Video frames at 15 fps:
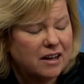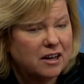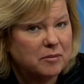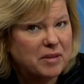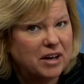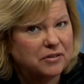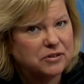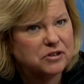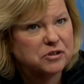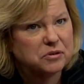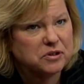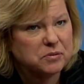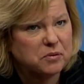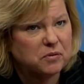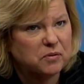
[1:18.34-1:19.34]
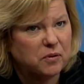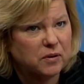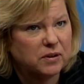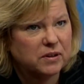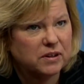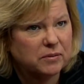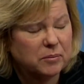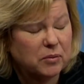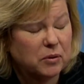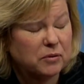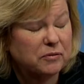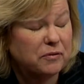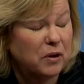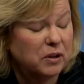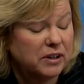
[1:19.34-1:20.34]
Um, health insurers
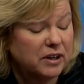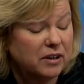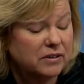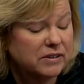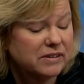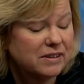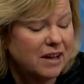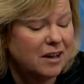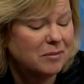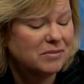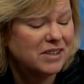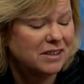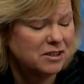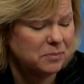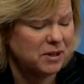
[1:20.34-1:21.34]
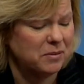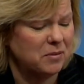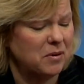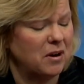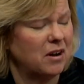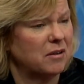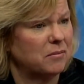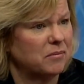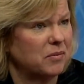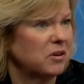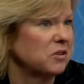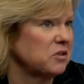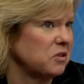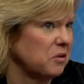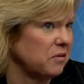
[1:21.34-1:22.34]
portfolios um, tend to be um,
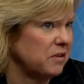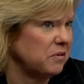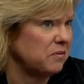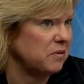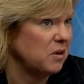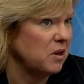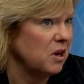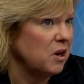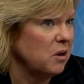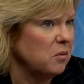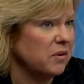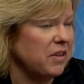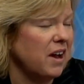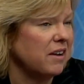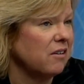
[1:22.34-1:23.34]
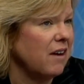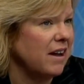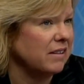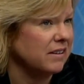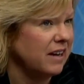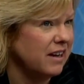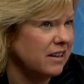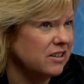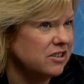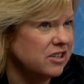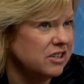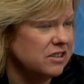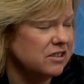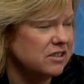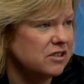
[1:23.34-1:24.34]
conservative with higher
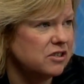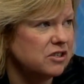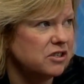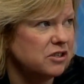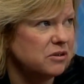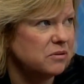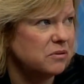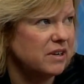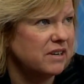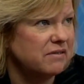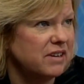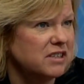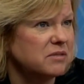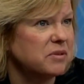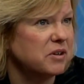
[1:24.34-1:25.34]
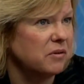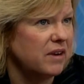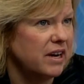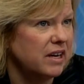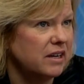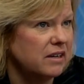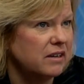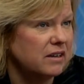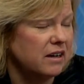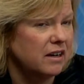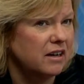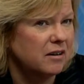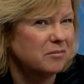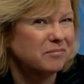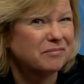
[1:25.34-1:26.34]
allocations to investment grade,
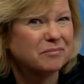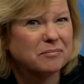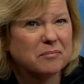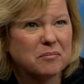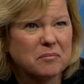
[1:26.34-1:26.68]
um,